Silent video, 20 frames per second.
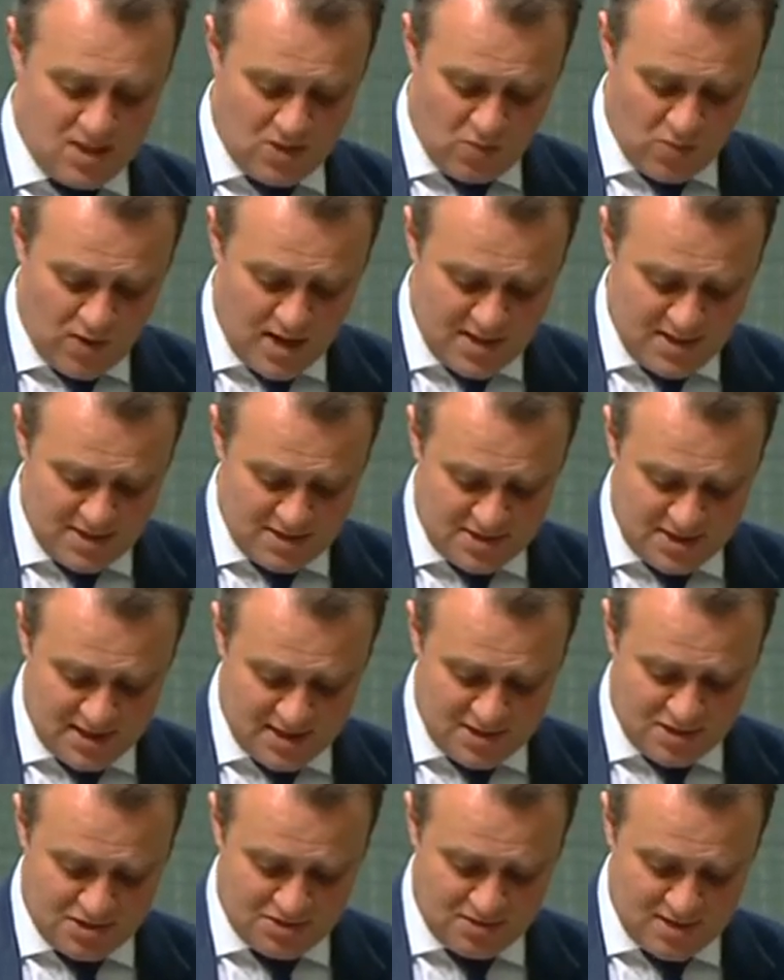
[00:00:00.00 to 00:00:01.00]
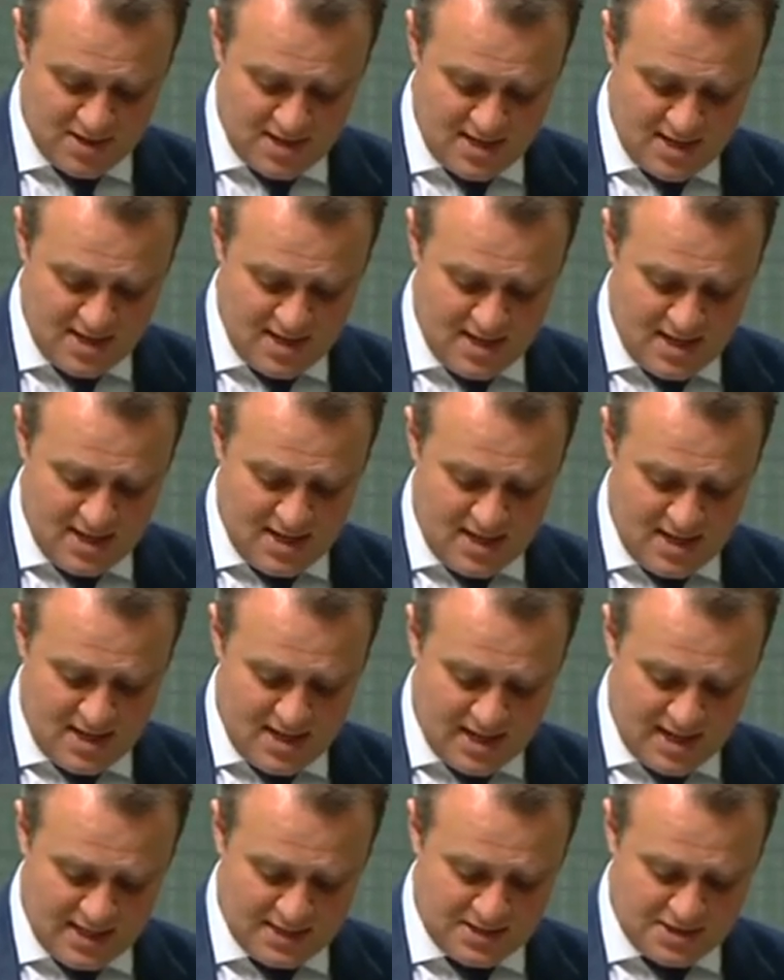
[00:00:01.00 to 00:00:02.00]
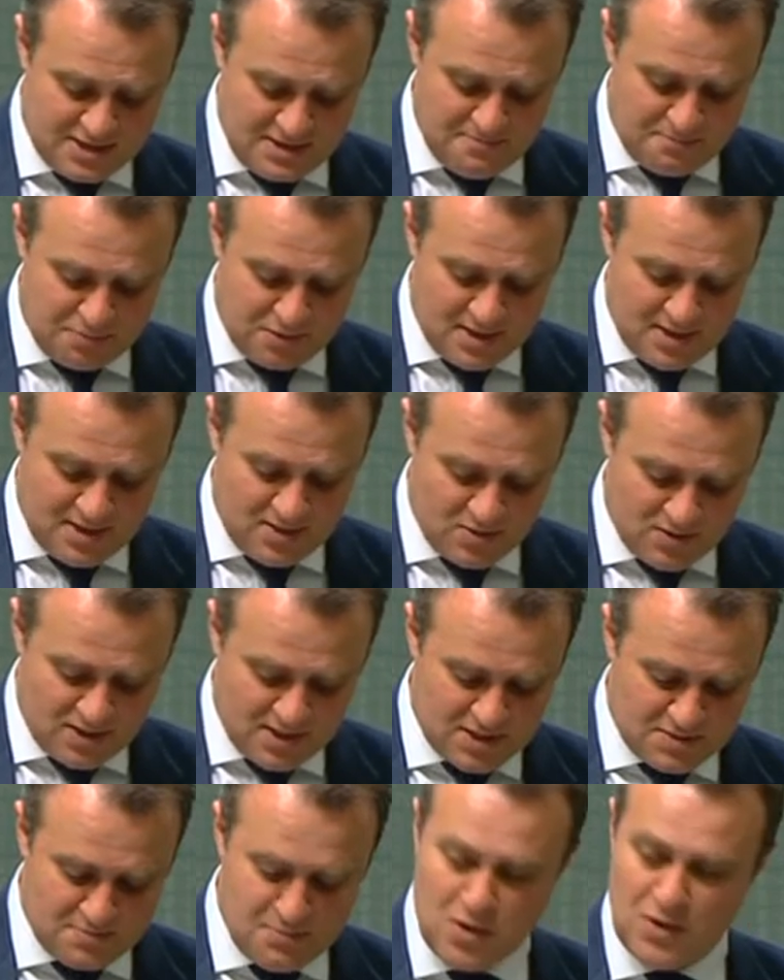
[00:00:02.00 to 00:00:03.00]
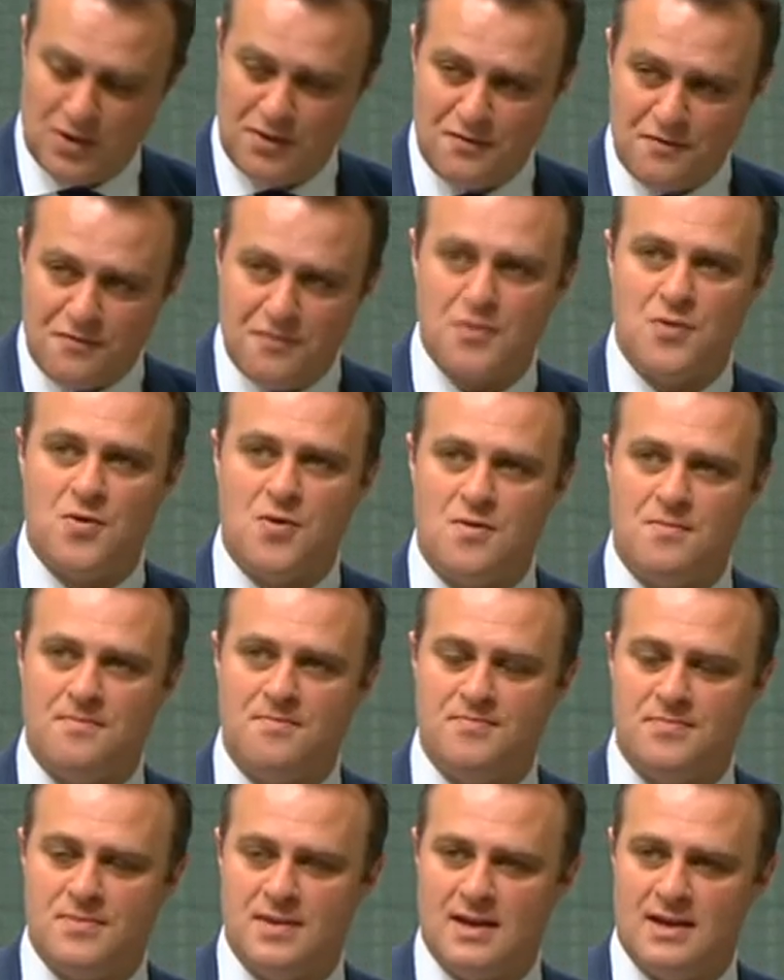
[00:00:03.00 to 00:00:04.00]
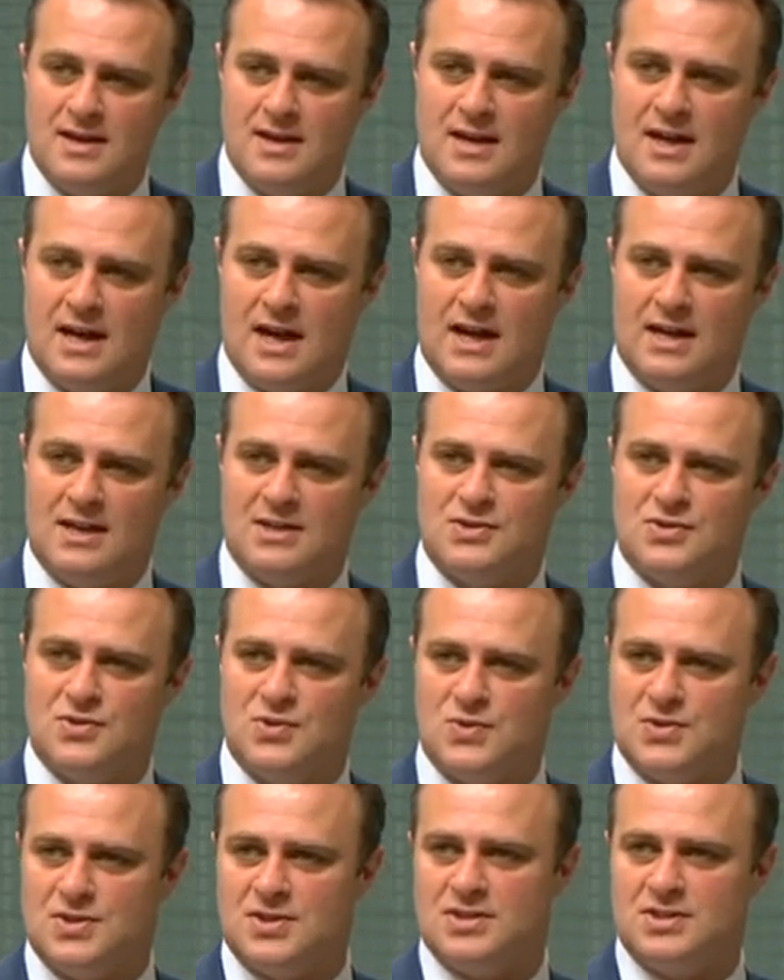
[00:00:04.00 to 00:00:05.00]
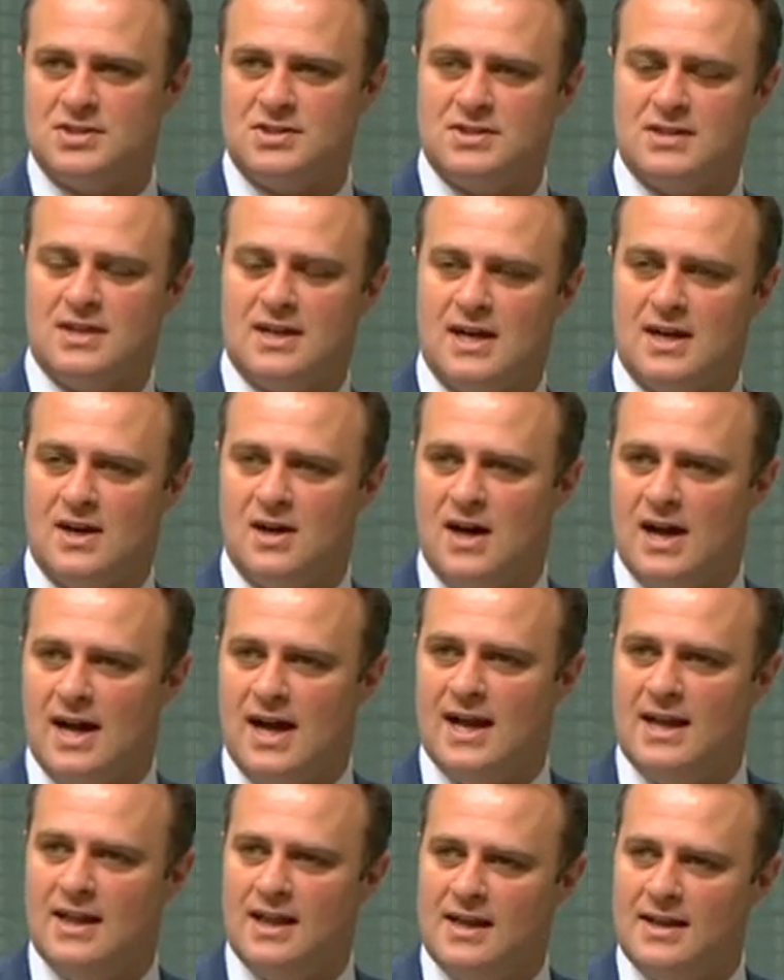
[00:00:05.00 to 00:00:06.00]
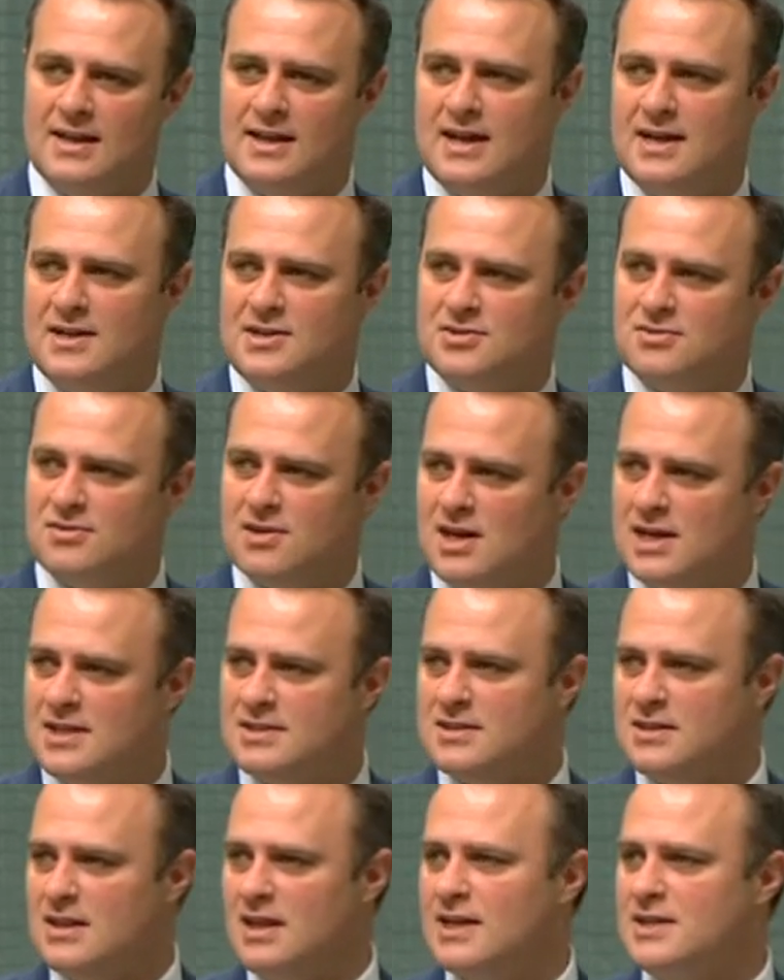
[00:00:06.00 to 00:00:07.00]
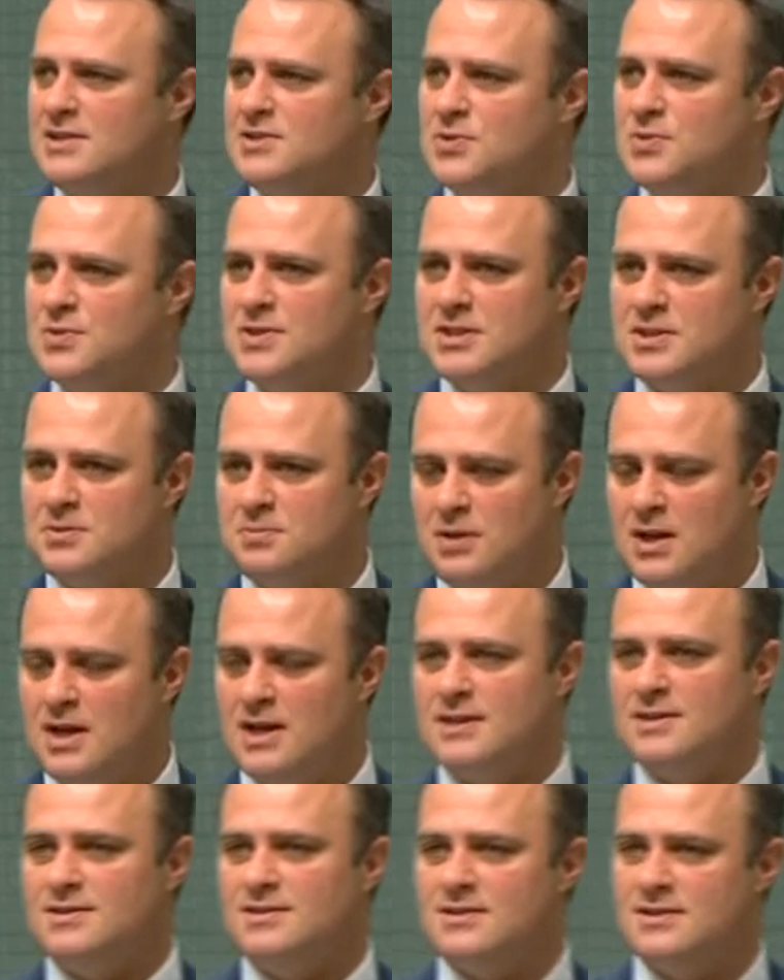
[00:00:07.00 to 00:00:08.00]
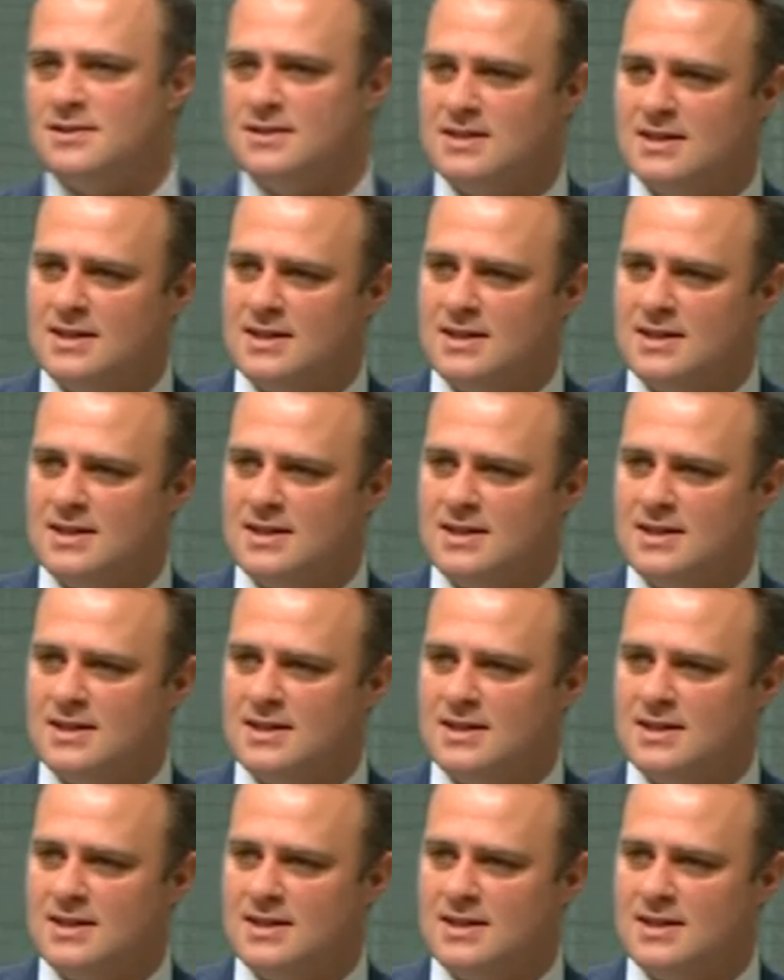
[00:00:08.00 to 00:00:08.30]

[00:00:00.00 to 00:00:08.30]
where this country has simply, in its modern form, sought to alienate or isolate or displace